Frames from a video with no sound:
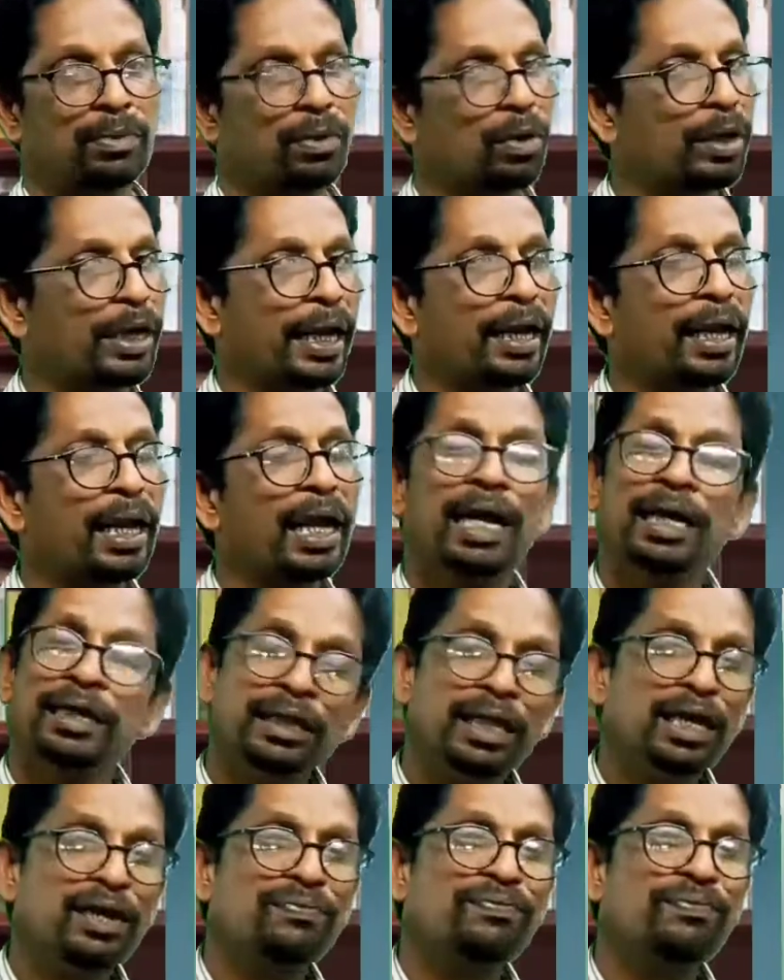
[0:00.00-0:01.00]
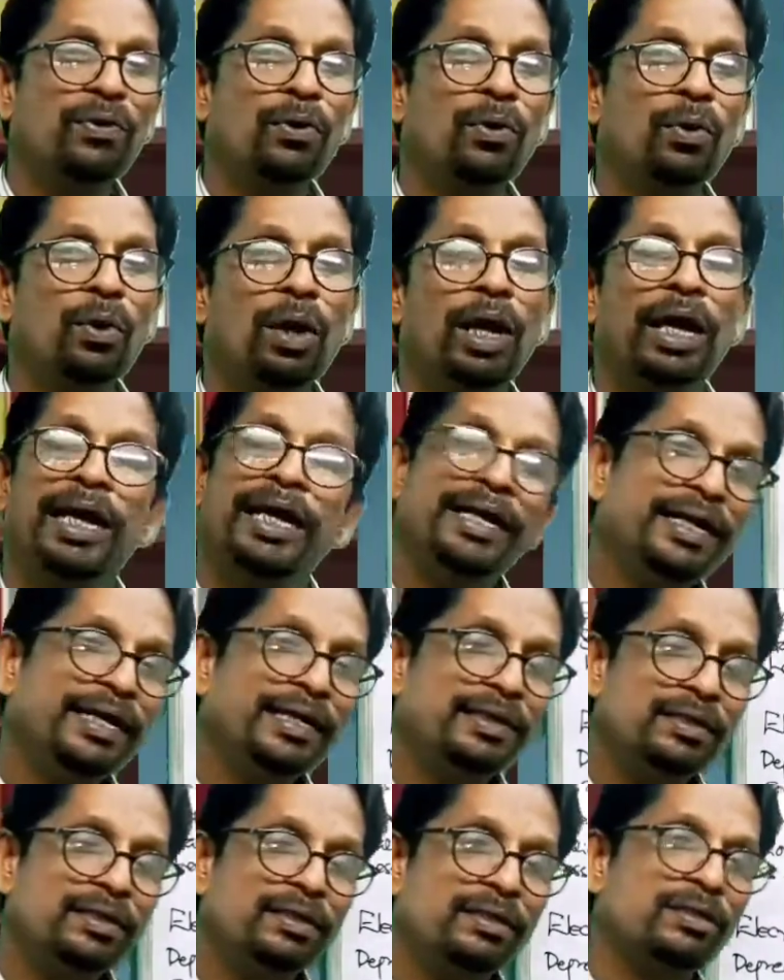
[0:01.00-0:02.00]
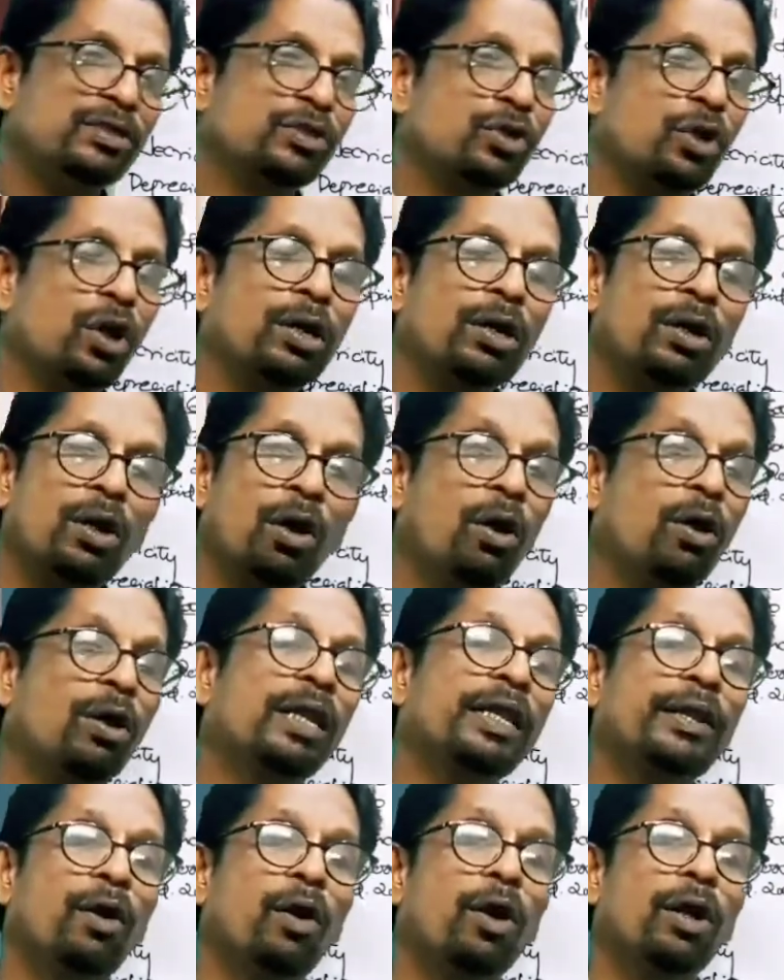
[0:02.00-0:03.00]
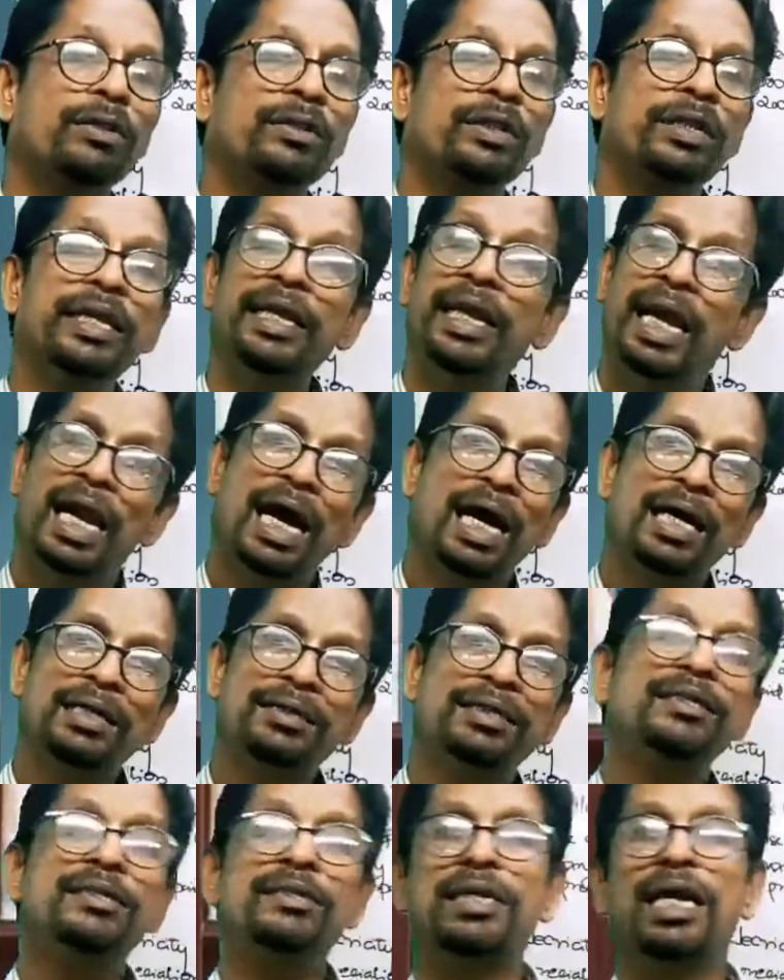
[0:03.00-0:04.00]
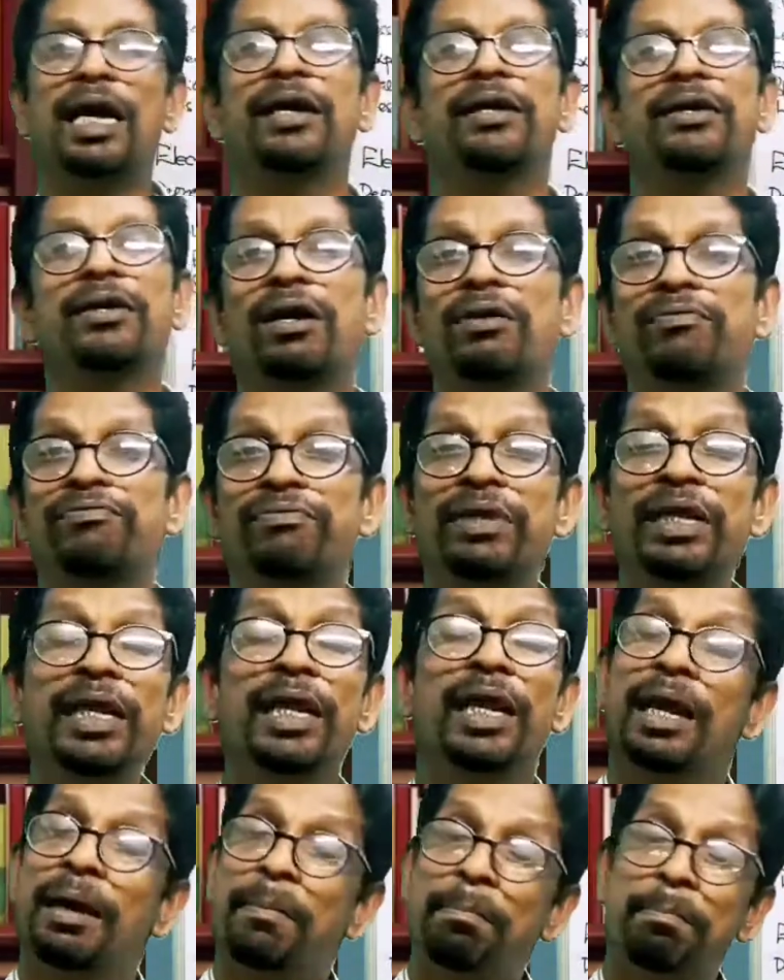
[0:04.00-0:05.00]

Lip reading: Okay, therefore it is shown only on the asset side of the